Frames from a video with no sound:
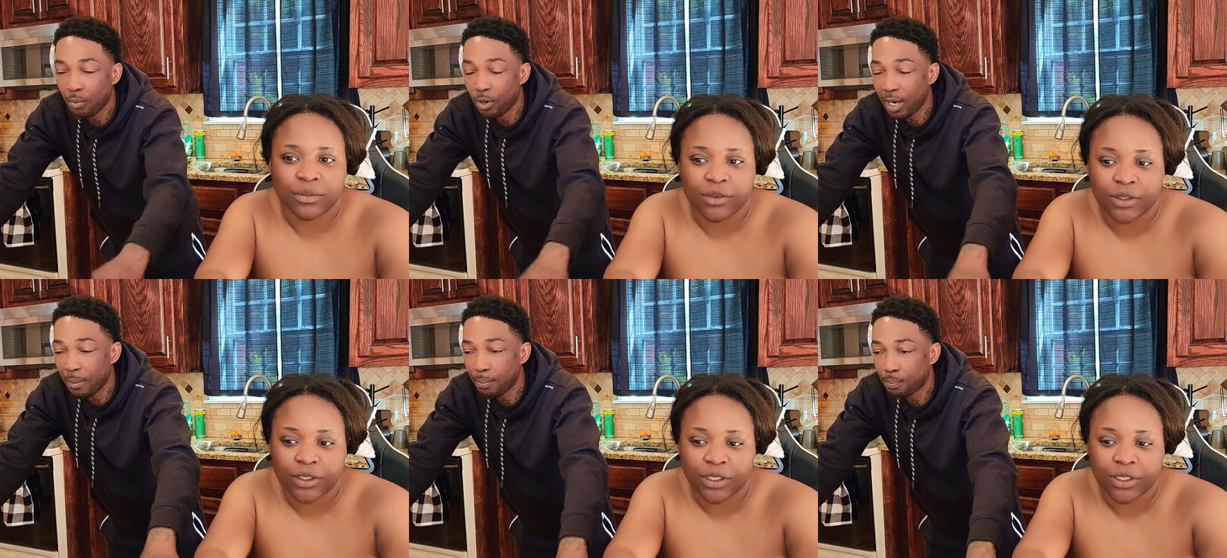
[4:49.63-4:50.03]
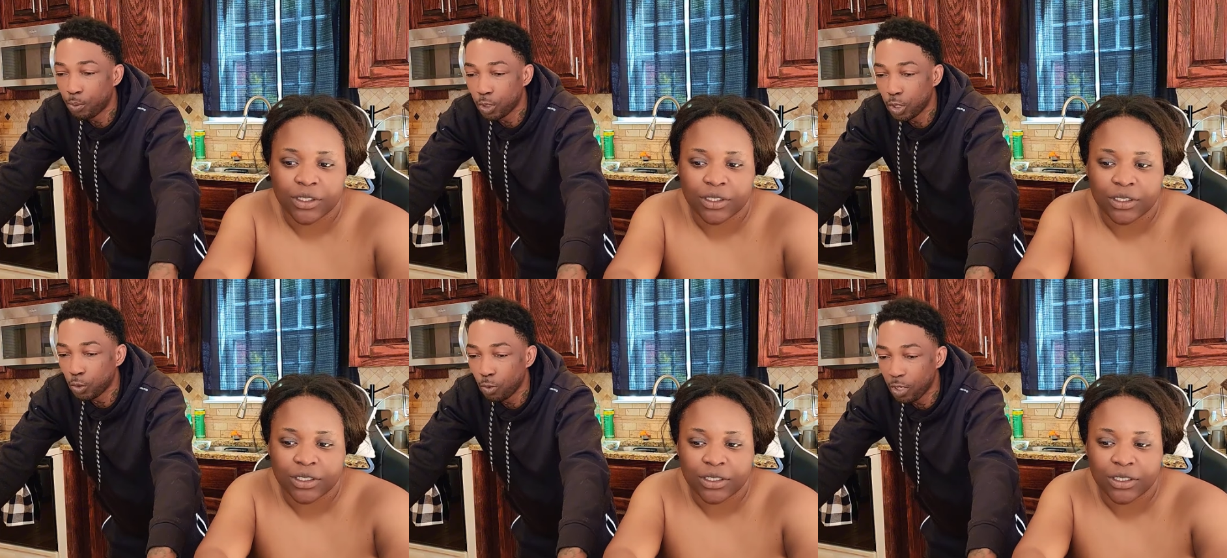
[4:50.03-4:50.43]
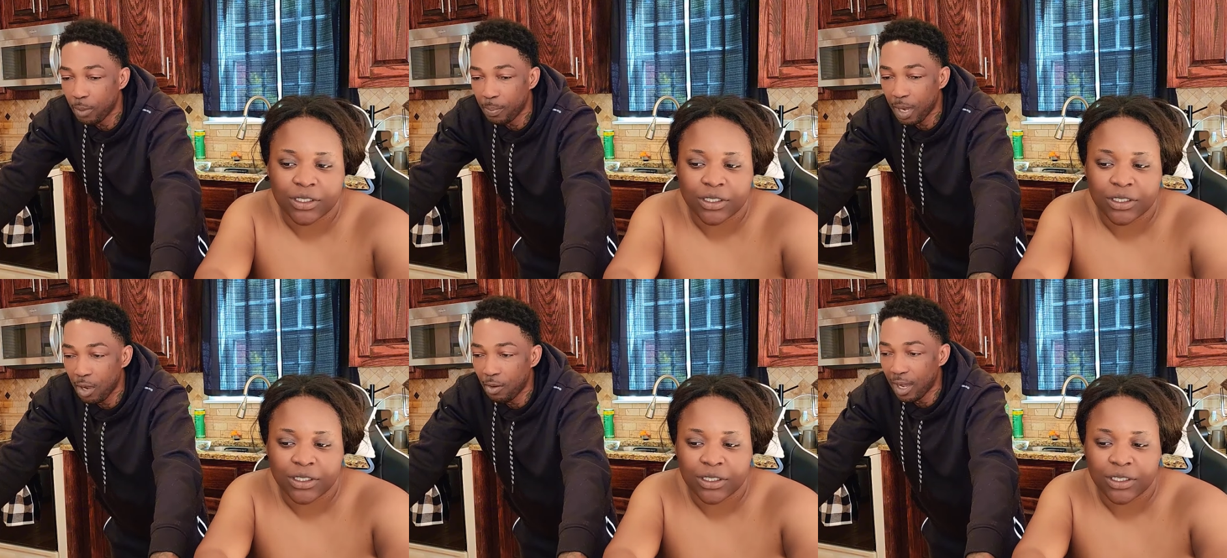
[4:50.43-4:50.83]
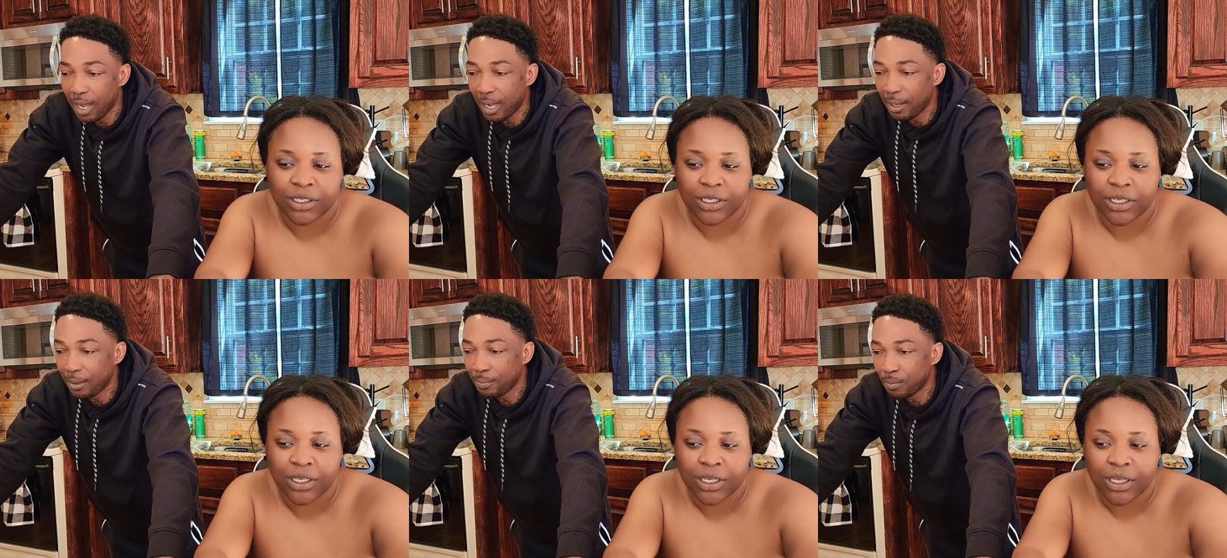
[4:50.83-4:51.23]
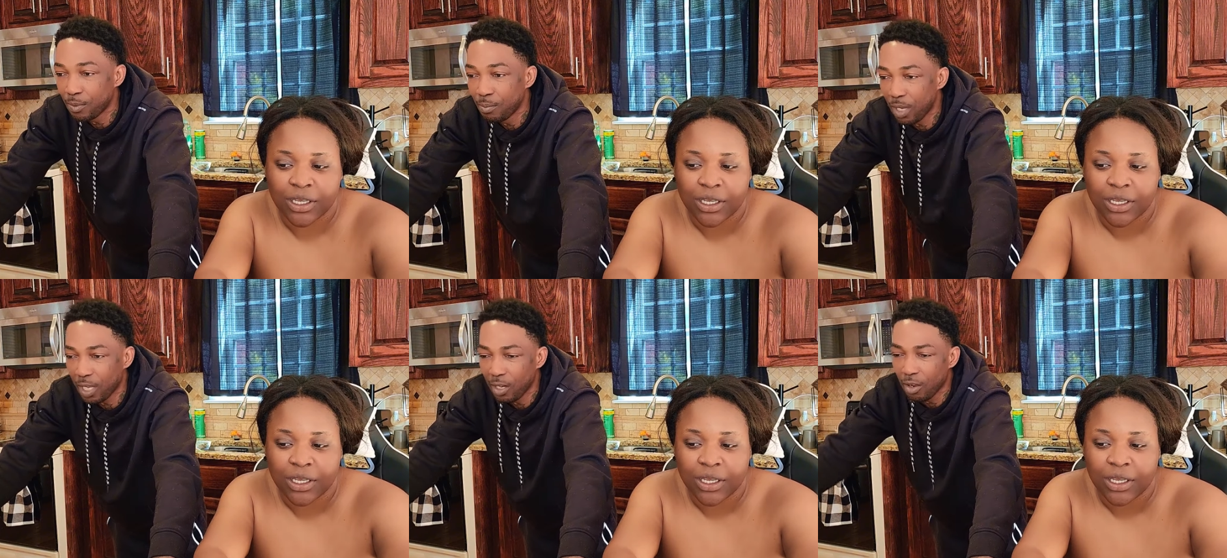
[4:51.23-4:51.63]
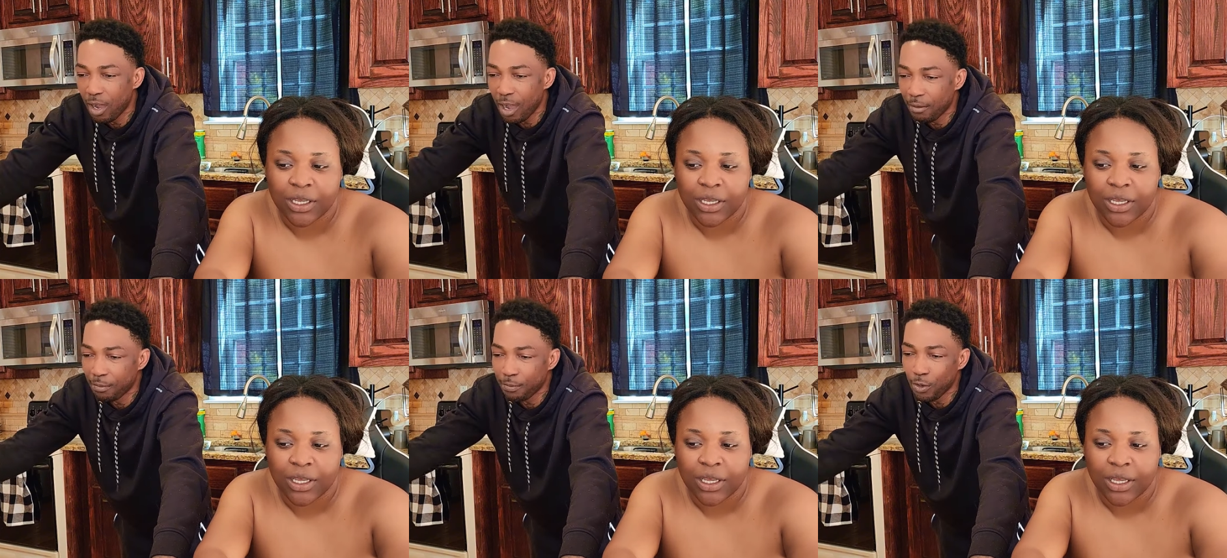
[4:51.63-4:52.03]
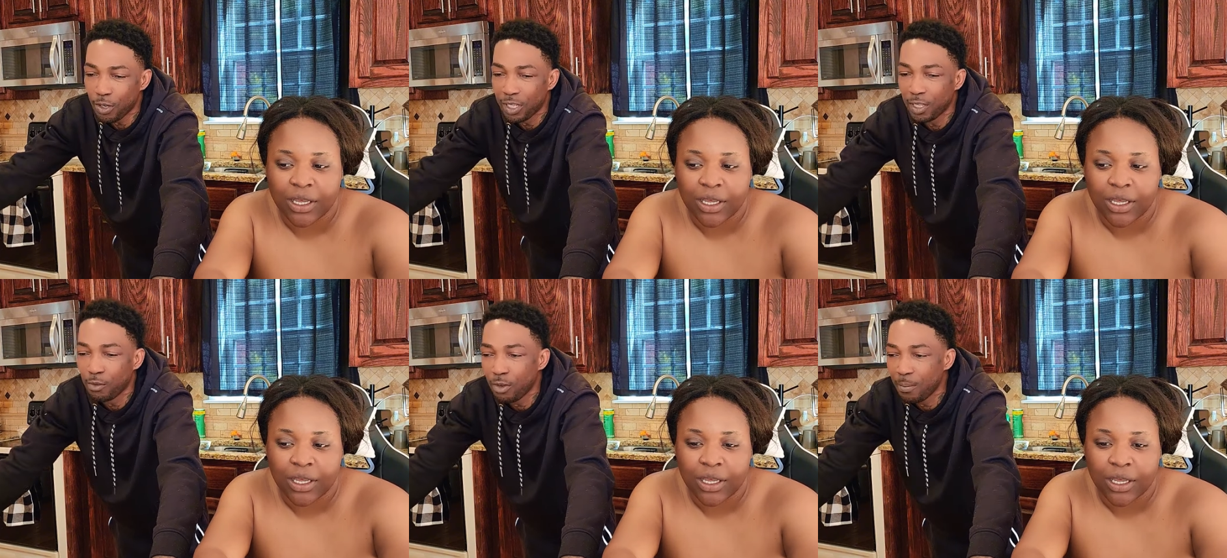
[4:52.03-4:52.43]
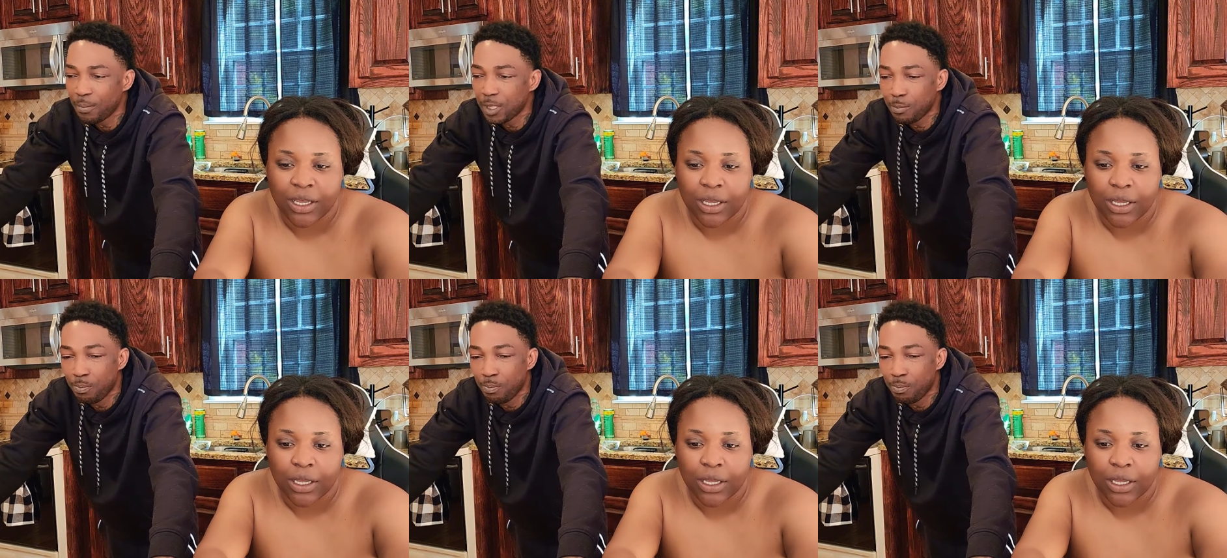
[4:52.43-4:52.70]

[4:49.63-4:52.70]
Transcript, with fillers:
Speaker 1: would I put it on the power, make it go have fun, you know, what?